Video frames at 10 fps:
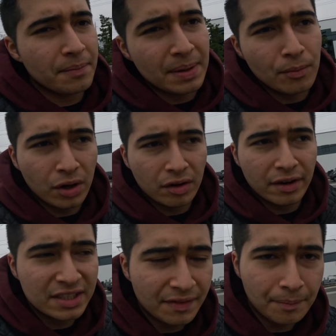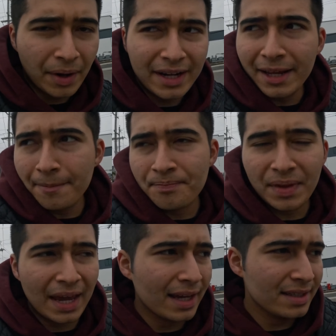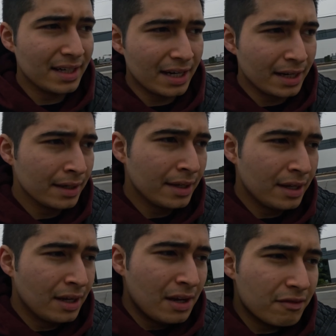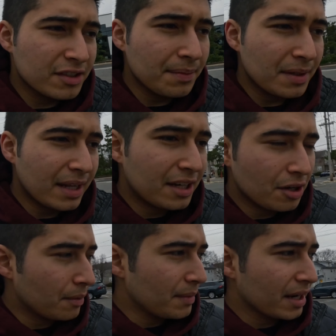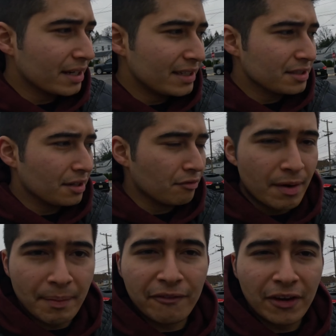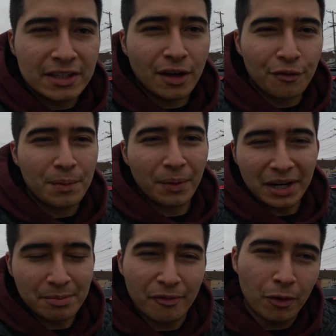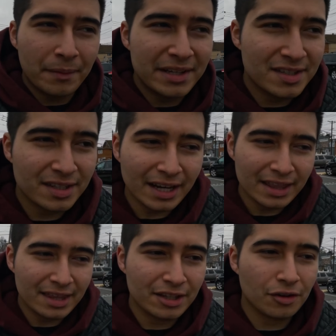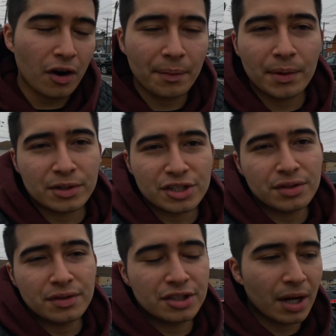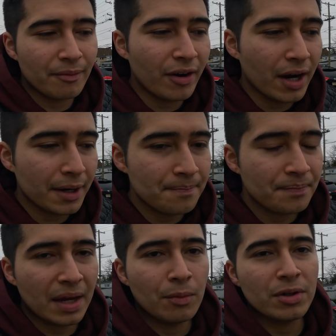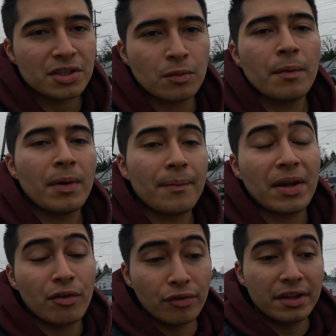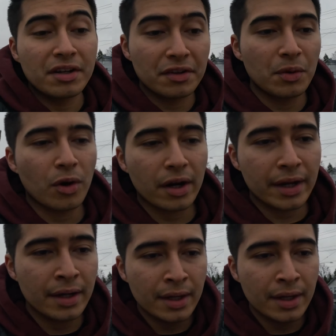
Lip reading: bit more aggressive and bitey. And for something that I know I'm not going to need to rip my face off with braking performance, I think their RP1 should do the job fine. And once they're warm up, they really work.